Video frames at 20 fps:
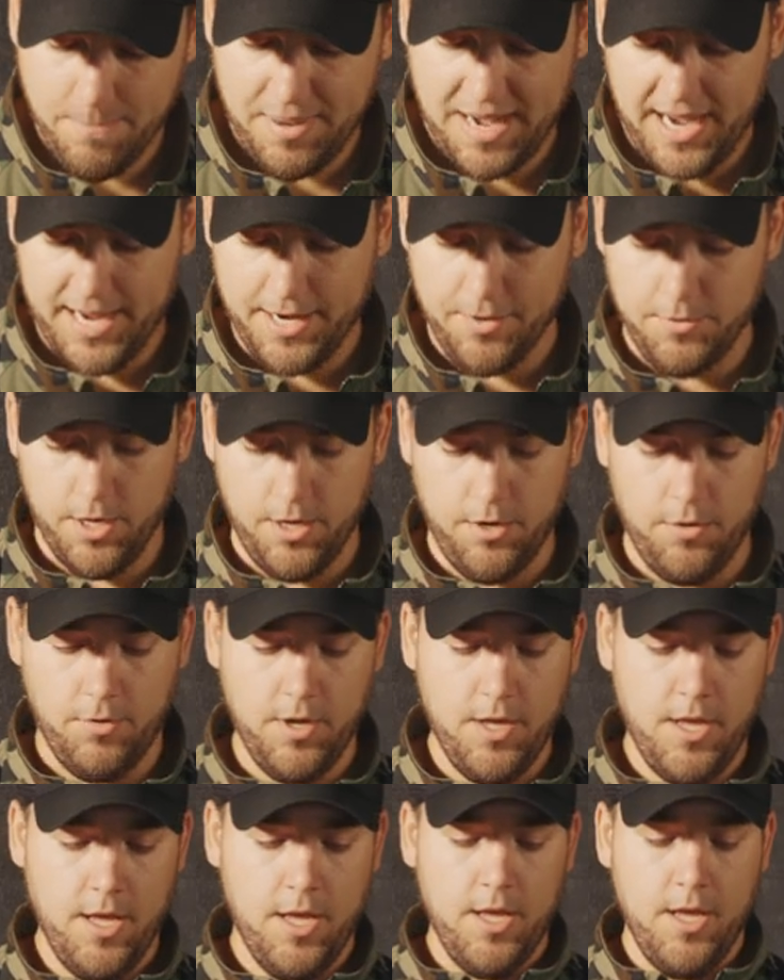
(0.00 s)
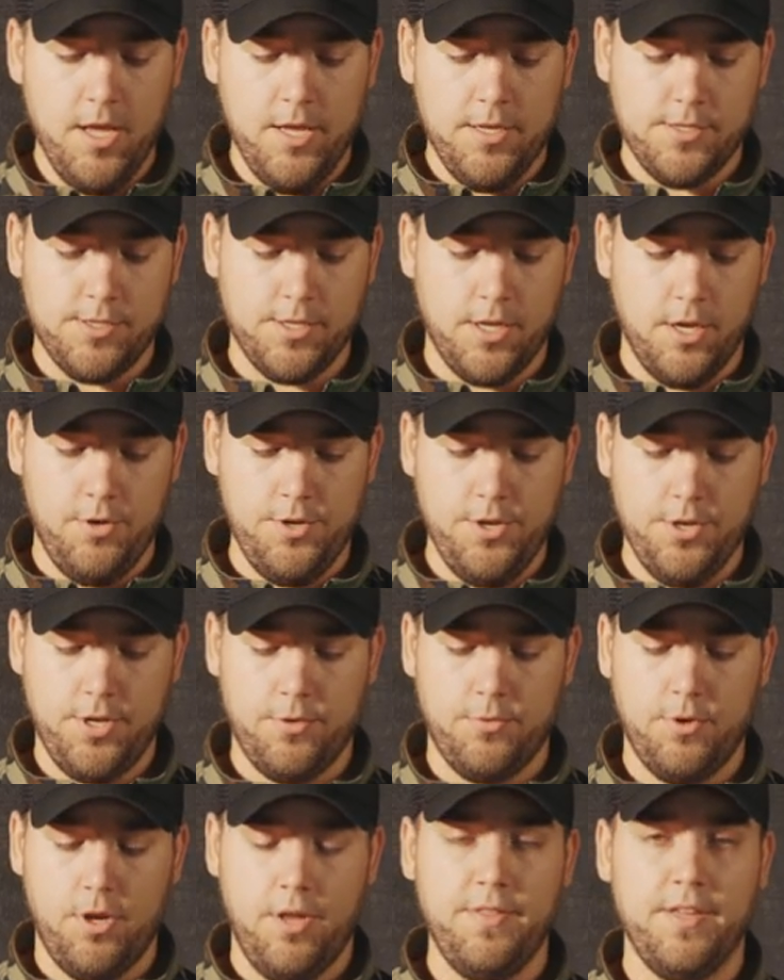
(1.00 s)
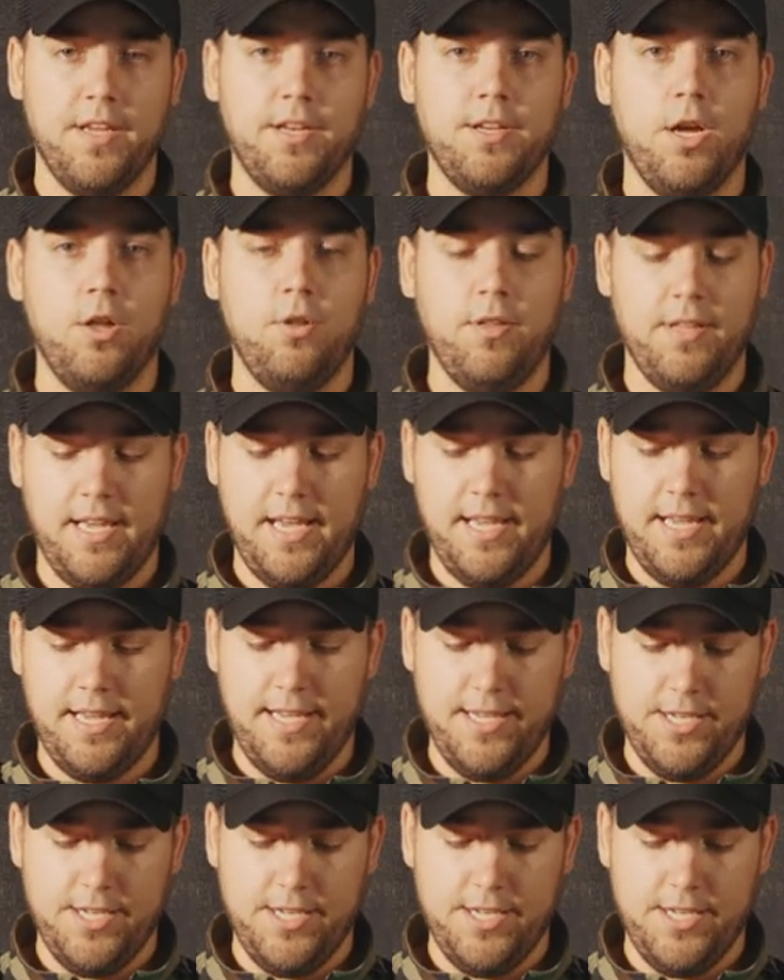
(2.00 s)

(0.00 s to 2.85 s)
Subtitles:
Pyro. So you can run the Enola Gay